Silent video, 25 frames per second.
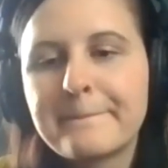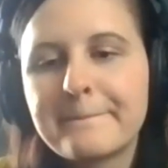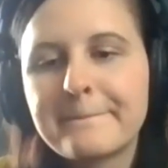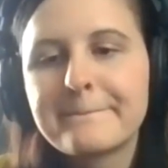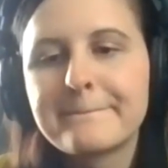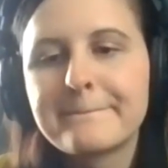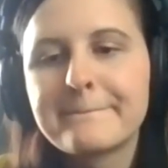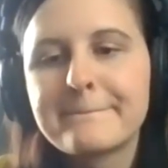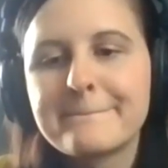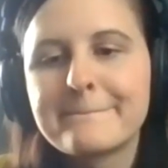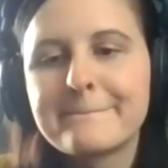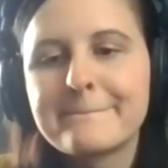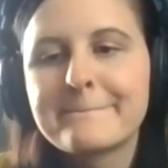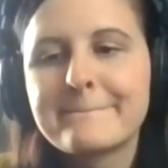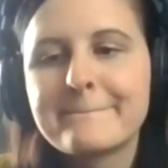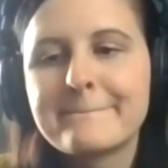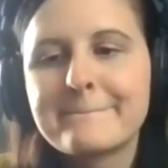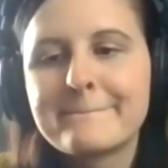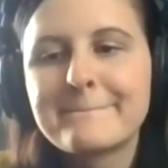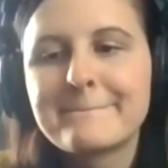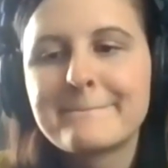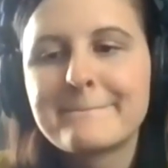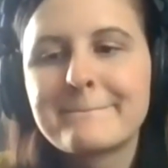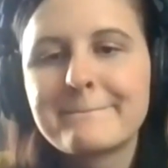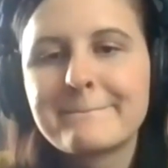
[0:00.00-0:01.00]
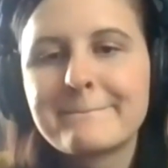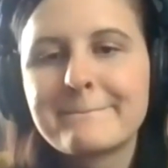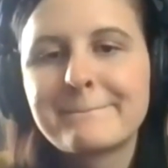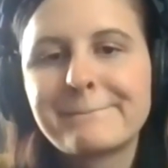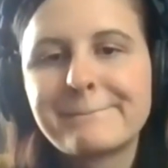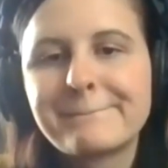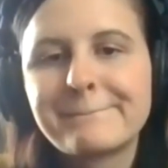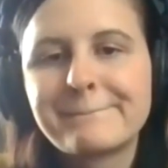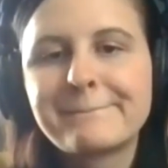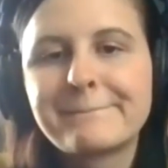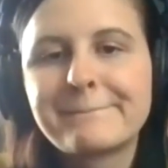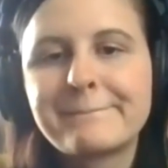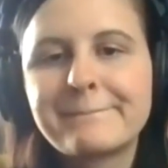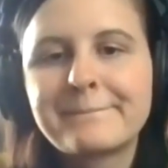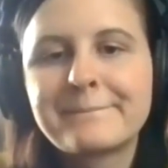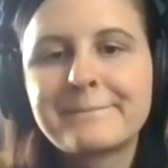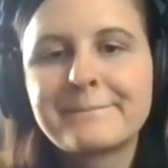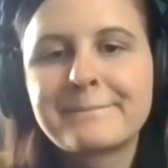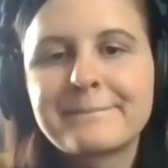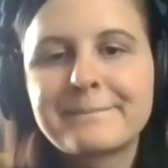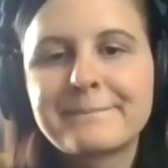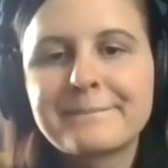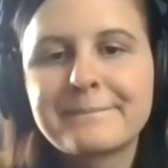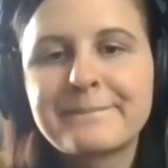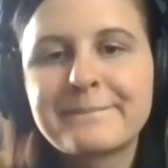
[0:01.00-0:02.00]

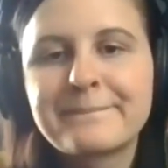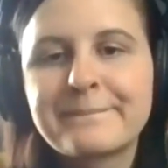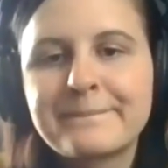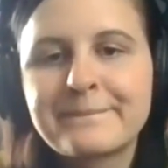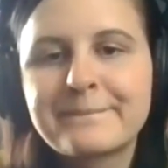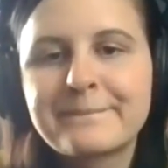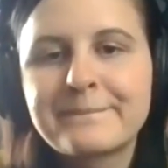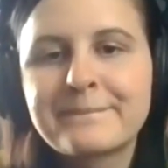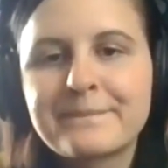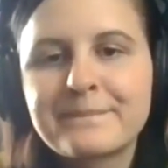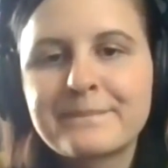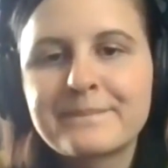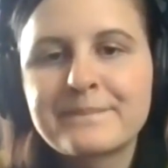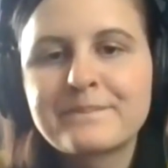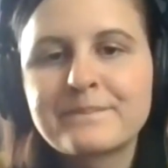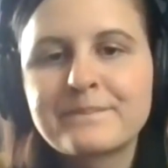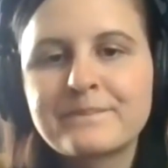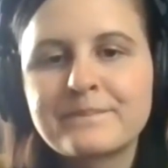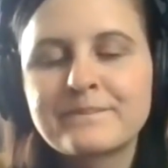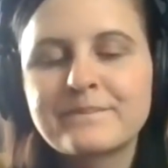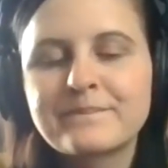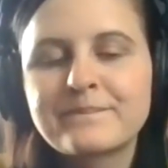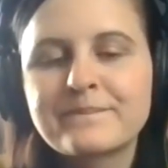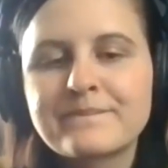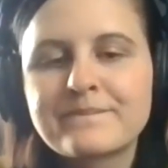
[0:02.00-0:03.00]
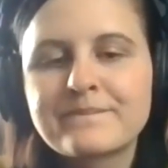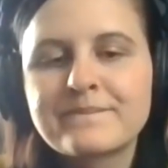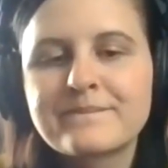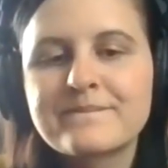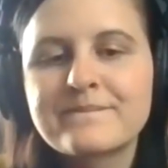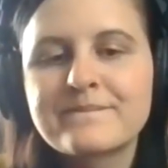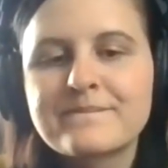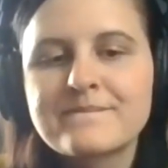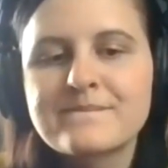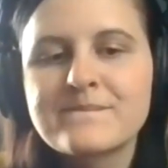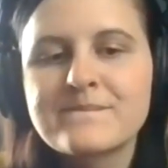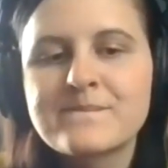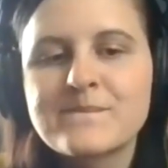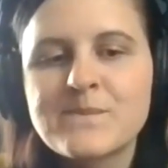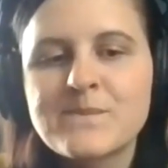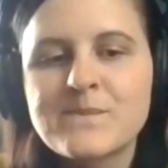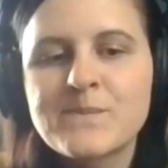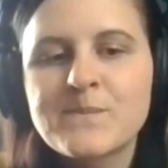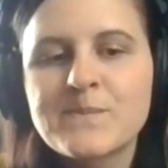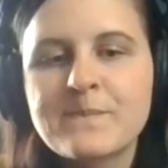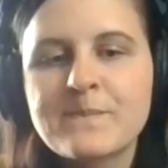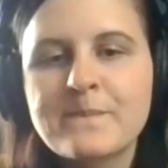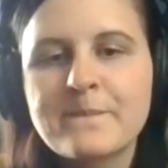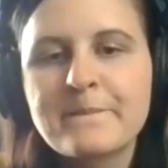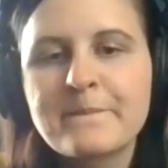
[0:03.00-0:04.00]

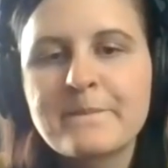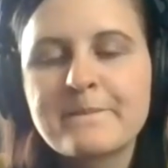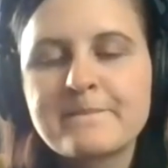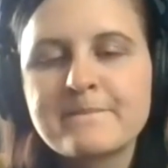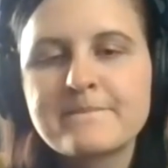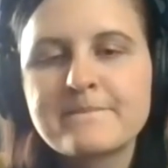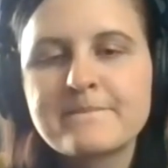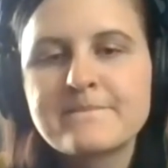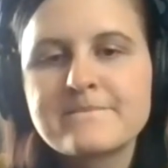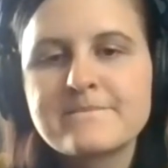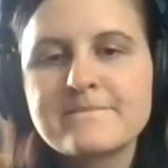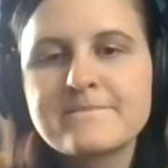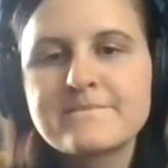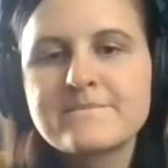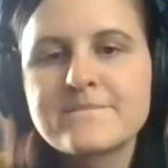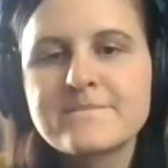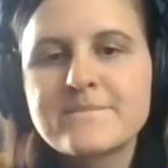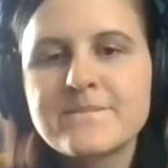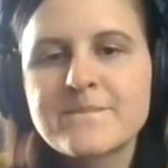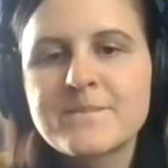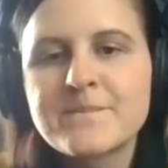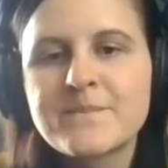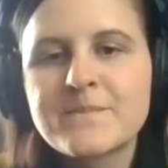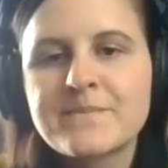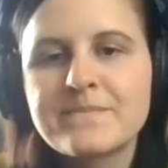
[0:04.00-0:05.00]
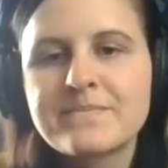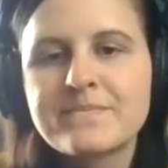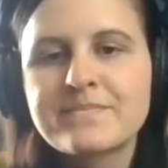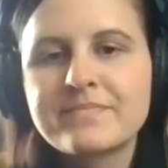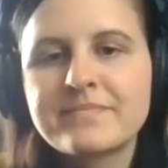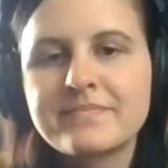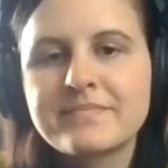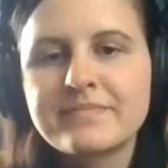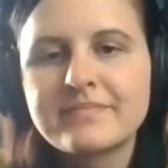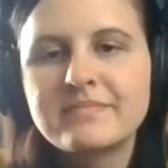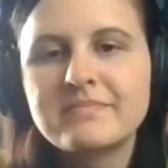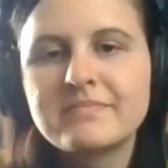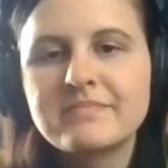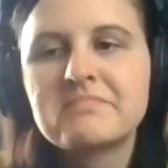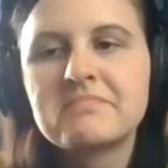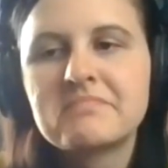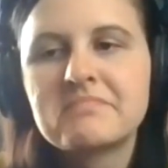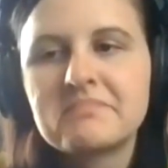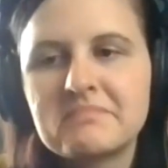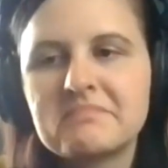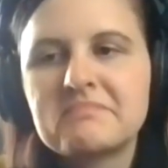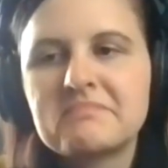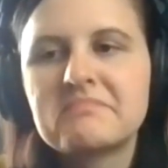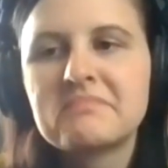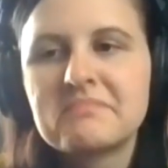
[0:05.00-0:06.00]

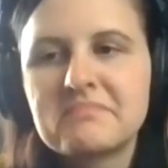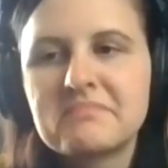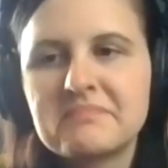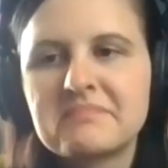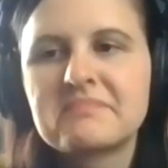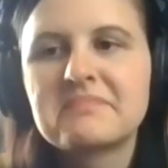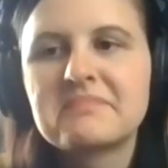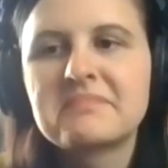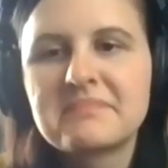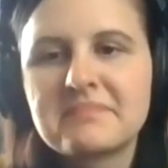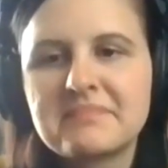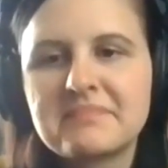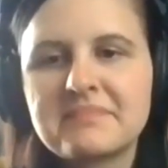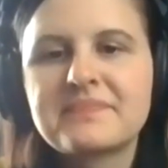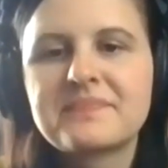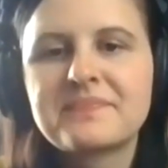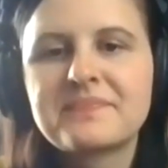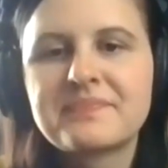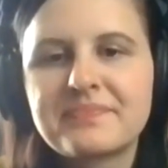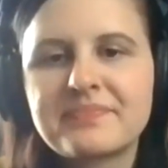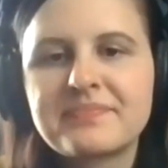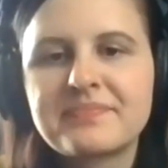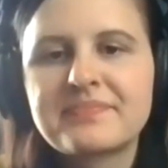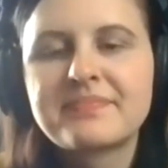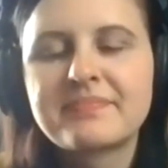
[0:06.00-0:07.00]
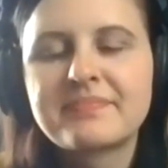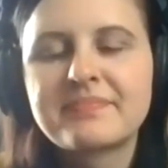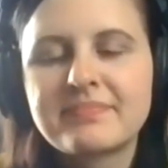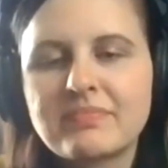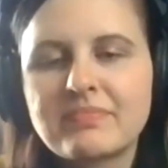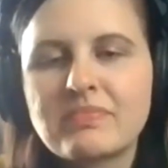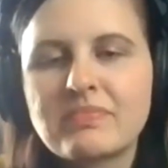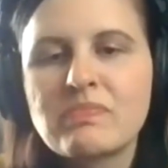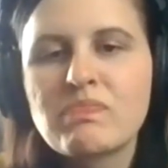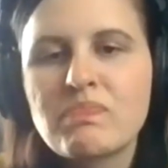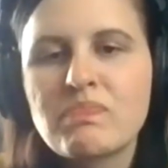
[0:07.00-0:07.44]
This person isn't speaking.